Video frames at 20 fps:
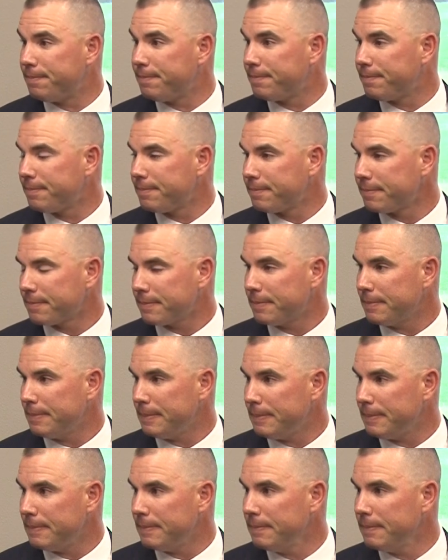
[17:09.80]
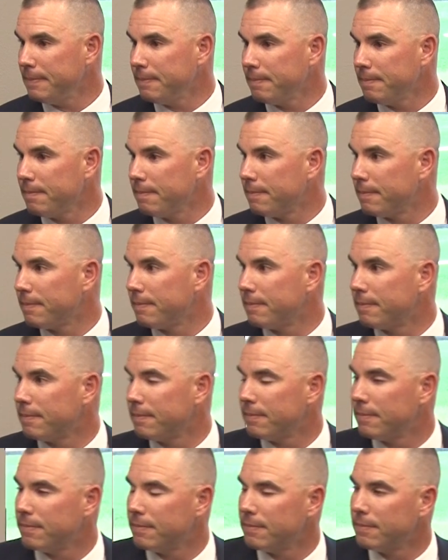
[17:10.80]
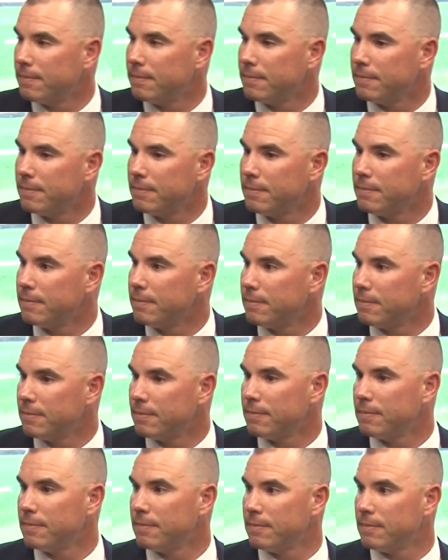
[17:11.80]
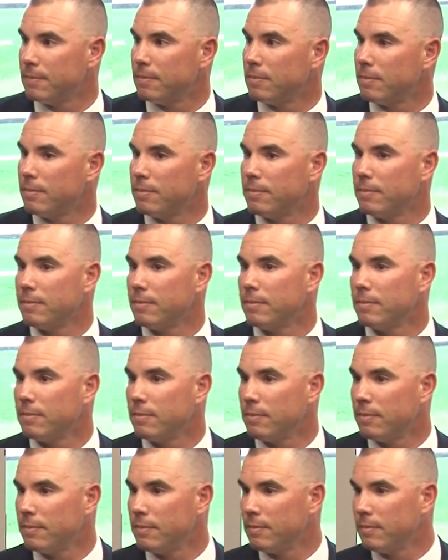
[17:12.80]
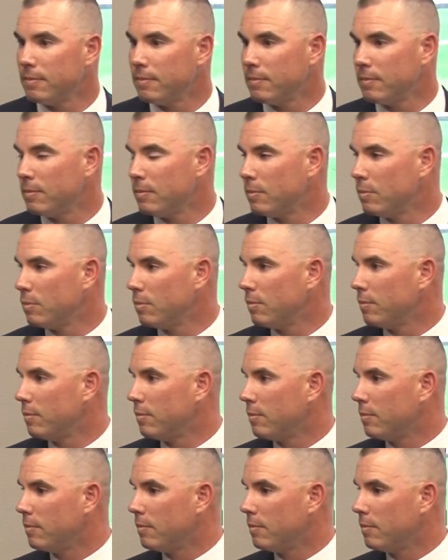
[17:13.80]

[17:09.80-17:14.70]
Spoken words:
(silence)